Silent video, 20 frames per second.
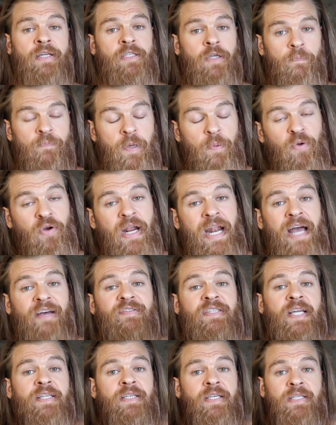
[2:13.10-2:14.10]
Some people are going to
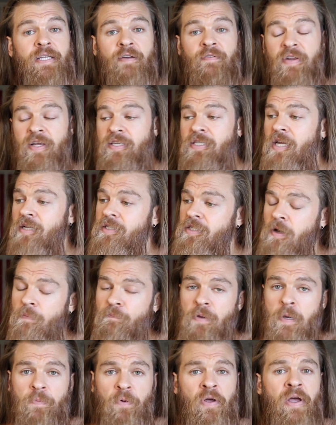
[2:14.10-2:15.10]
have sensitivities, and some
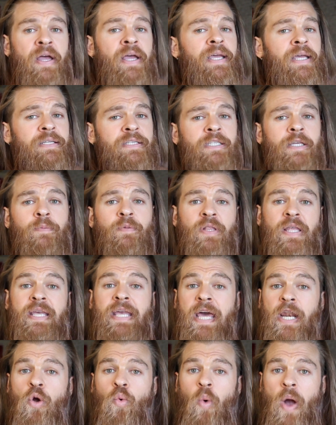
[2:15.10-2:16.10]
people can seemingly
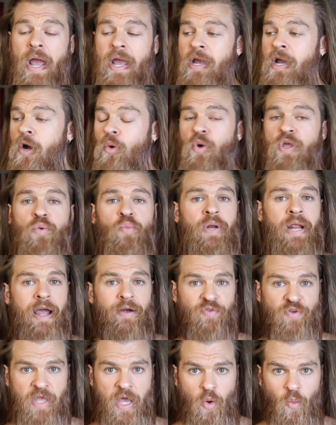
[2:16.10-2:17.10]
get away with
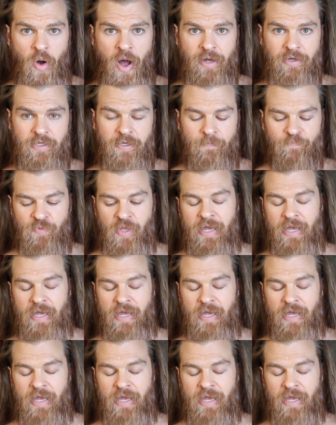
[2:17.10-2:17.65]
whatever they want.